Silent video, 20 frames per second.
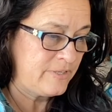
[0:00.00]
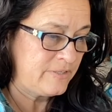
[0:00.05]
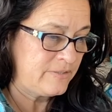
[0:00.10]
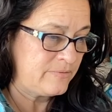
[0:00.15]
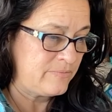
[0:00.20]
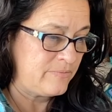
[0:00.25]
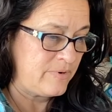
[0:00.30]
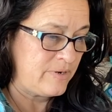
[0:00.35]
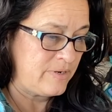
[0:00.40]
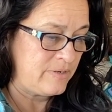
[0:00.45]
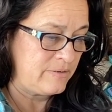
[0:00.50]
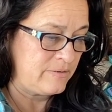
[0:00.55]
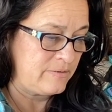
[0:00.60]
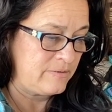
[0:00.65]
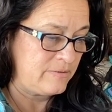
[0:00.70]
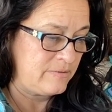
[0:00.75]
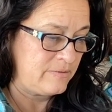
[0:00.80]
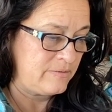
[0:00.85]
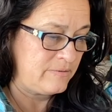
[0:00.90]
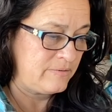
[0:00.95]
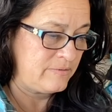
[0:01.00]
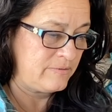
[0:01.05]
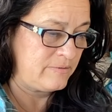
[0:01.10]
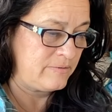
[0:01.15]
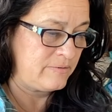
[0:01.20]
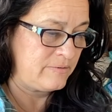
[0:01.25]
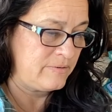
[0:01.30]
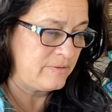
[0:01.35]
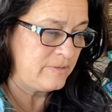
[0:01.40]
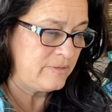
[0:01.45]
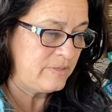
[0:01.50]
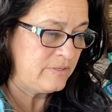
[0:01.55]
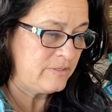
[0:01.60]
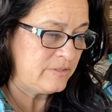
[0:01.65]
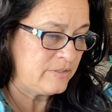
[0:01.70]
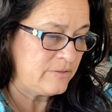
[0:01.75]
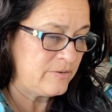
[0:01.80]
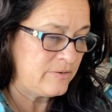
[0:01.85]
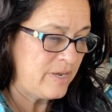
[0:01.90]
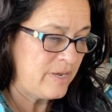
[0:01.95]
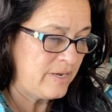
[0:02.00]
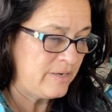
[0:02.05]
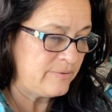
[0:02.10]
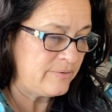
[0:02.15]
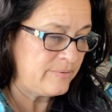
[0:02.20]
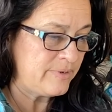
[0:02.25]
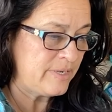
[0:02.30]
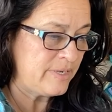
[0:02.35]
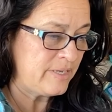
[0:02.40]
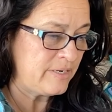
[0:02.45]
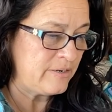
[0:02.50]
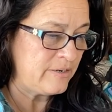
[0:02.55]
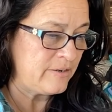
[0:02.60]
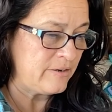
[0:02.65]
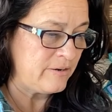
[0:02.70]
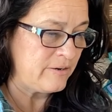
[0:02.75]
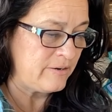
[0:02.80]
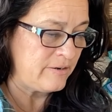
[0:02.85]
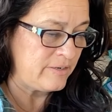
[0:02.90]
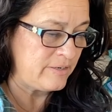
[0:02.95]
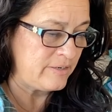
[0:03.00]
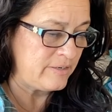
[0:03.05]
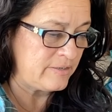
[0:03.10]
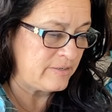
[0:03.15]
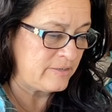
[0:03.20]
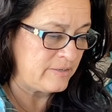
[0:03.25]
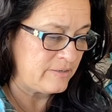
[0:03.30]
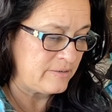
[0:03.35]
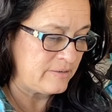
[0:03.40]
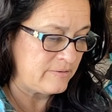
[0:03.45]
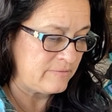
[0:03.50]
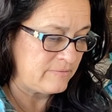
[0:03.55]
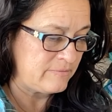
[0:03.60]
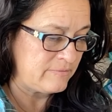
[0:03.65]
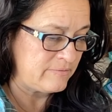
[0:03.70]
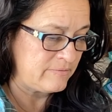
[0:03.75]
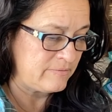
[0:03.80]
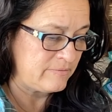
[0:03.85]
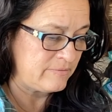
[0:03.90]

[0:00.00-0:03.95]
That's wild. So how do we get an audit done?